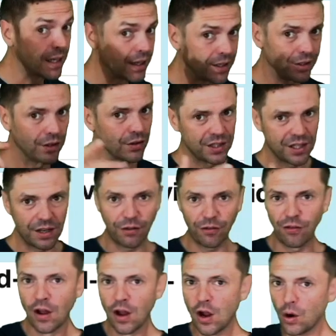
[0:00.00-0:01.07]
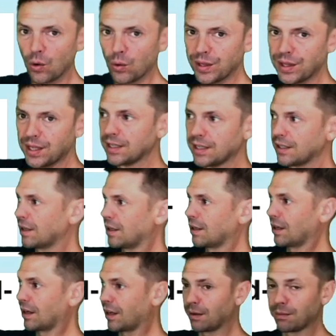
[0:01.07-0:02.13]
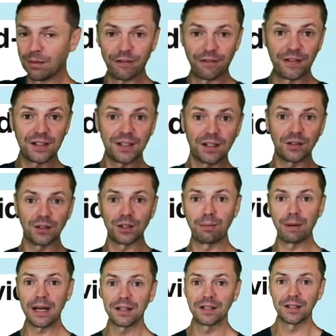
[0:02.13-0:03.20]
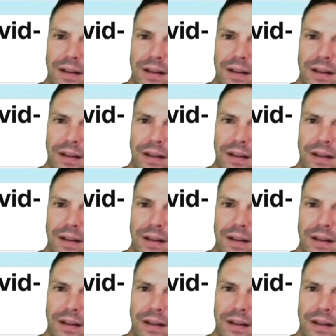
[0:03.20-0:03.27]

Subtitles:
yourself within a physical space.